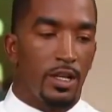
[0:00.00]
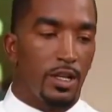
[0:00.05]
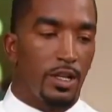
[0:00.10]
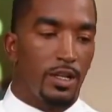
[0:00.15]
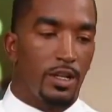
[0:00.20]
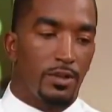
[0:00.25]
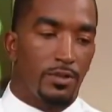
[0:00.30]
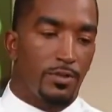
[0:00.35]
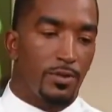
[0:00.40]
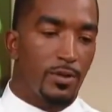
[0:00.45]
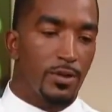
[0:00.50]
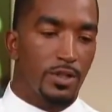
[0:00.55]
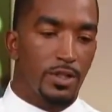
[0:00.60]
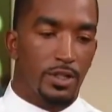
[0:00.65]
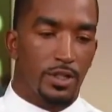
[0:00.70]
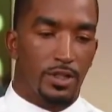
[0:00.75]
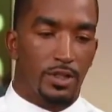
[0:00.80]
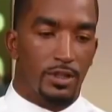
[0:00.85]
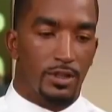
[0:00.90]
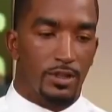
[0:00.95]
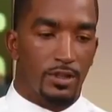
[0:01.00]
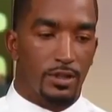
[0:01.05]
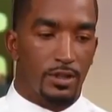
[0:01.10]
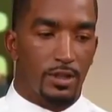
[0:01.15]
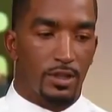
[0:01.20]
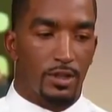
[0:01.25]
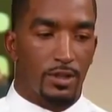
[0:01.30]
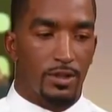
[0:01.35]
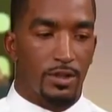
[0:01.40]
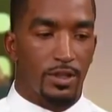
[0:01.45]
And unfortunately, you
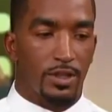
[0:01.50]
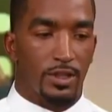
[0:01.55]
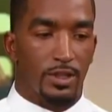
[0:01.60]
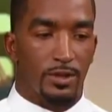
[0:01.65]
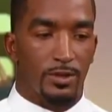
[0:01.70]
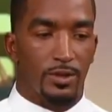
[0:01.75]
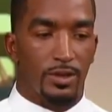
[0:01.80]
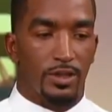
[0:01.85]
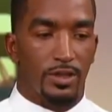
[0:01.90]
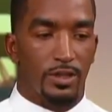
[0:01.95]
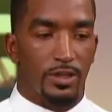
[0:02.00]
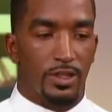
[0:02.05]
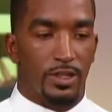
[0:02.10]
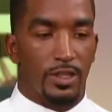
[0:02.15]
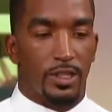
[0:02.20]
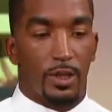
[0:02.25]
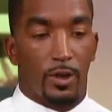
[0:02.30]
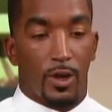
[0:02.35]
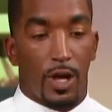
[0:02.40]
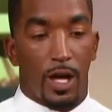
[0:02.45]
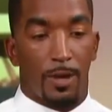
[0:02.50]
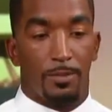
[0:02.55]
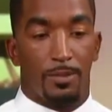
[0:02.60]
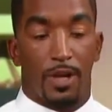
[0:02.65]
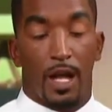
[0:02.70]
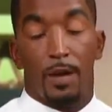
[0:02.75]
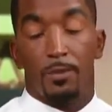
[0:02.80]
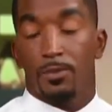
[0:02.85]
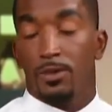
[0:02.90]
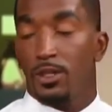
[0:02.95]
know, it was just so happened,
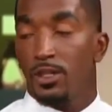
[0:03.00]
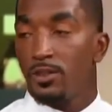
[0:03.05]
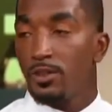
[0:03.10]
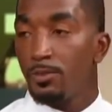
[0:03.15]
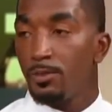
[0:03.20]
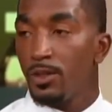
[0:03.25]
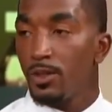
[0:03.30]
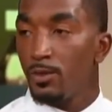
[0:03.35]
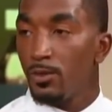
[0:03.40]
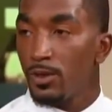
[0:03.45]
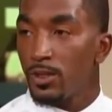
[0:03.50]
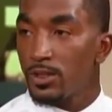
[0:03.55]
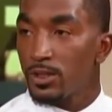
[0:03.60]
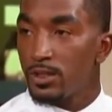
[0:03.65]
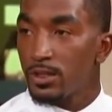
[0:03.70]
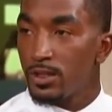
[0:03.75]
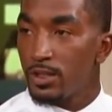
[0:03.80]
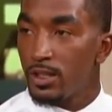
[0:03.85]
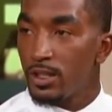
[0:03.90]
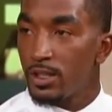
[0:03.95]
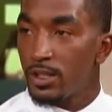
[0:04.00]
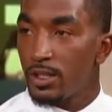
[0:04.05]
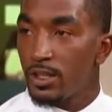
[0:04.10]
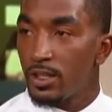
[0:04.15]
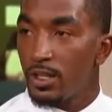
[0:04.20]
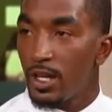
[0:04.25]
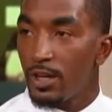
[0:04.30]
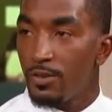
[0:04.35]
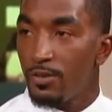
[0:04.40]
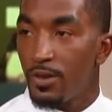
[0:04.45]
I believe, to be the worst
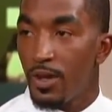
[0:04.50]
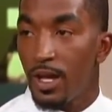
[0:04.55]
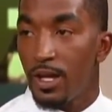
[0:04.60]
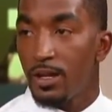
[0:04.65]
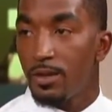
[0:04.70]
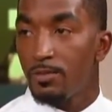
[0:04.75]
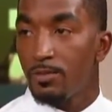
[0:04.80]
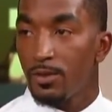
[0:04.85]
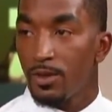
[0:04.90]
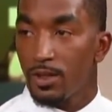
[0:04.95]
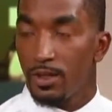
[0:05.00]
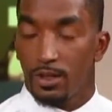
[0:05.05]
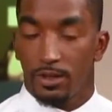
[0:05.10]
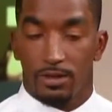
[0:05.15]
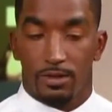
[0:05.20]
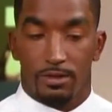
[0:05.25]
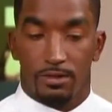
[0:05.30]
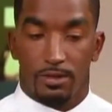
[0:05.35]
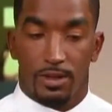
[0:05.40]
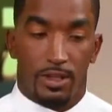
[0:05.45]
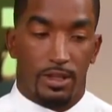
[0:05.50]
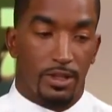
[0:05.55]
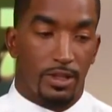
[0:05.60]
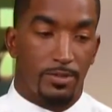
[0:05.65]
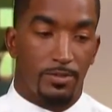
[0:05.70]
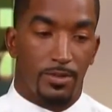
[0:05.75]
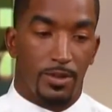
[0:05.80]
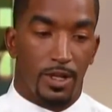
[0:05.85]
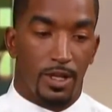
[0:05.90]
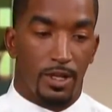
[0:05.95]
year I've had in the
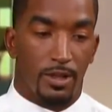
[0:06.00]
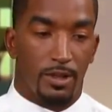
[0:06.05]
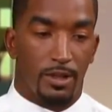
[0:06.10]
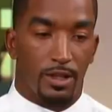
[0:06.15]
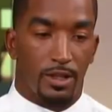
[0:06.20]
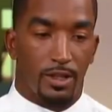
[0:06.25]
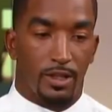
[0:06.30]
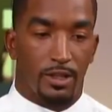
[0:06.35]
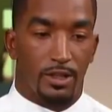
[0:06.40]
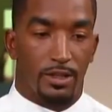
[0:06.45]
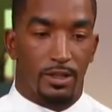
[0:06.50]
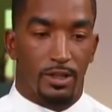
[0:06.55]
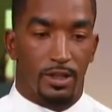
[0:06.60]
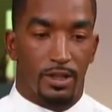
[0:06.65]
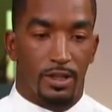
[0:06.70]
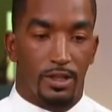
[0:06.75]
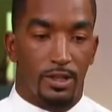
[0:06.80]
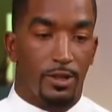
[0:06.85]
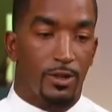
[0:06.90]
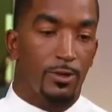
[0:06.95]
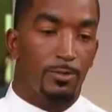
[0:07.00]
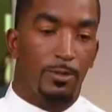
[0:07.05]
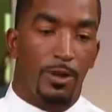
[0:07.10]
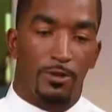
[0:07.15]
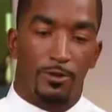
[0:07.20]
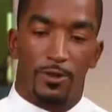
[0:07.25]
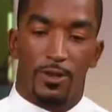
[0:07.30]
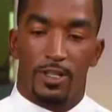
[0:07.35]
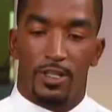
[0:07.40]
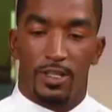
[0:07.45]
NBA, including my
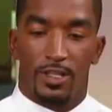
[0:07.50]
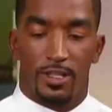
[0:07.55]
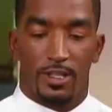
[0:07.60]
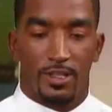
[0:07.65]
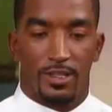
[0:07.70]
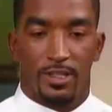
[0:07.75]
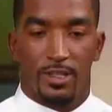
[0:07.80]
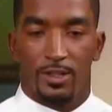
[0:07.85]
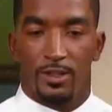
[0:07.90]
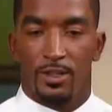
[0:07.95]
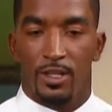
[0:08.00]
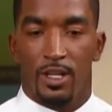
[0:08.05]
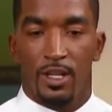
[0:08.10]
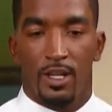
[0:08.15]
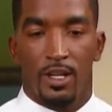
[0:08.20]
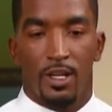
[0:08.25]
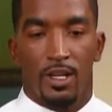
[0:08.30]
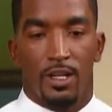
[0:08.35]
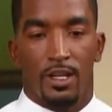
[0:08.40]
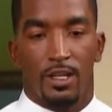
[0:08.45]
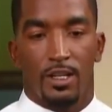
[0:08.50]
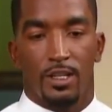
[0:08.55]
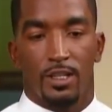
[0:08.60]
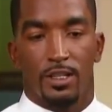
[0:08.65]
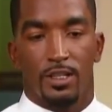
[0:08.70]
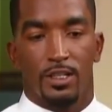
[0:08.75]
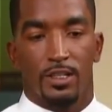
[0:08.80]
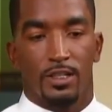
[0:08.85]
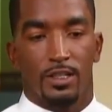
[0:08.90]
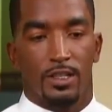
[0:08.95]
rookie year. So
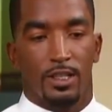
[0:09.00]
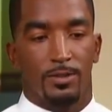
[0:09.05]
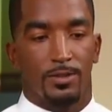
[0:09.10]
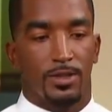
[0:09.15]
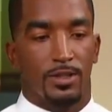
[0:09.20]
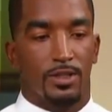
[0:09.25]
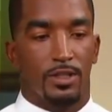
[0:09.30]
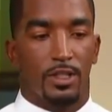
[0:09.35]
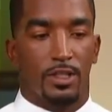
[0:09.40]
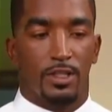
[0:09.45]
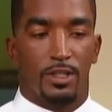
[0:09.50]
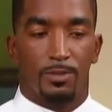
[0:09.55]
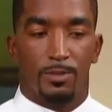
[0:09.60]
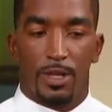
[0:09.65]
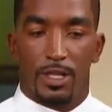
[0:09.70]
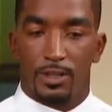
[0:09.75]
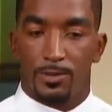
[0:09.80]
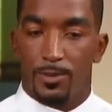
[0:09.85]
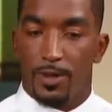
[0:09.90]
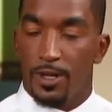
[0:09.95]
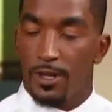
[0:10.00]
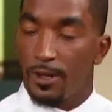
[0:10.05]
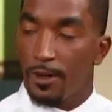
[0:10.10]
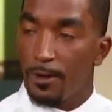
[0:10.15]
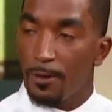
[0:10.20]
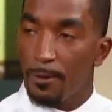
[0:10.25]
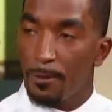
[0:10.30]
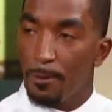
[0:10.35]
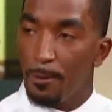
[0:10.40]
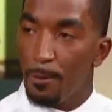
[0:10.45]
I'm just looking to bounce back.
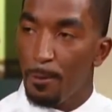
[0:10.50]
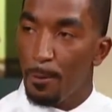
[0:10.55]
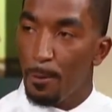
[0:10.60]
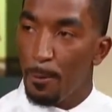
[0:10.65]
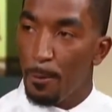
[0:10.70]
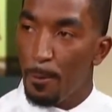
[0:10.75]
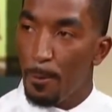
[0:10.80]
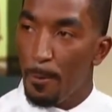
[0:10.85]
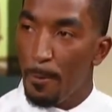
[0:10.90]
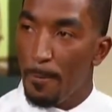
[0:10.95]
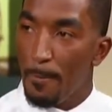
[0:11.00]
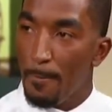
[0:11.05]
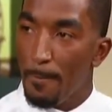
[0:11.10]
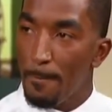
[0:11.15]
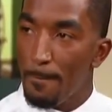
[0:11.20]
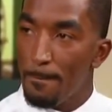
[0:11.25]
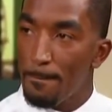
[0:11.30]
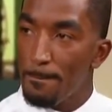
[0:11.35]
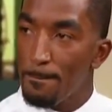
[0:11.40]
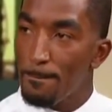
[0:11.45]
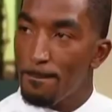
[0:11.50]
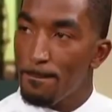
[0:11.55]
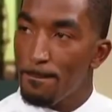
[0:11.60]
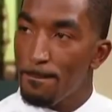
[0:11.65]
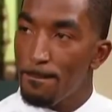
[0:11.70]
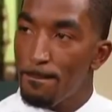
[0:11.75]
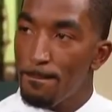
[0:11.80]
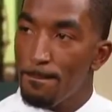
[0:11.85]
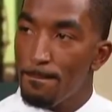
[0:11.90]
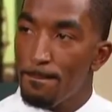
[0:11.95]
Would you have blamed Phil
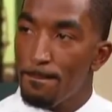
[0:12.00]
Jackson and the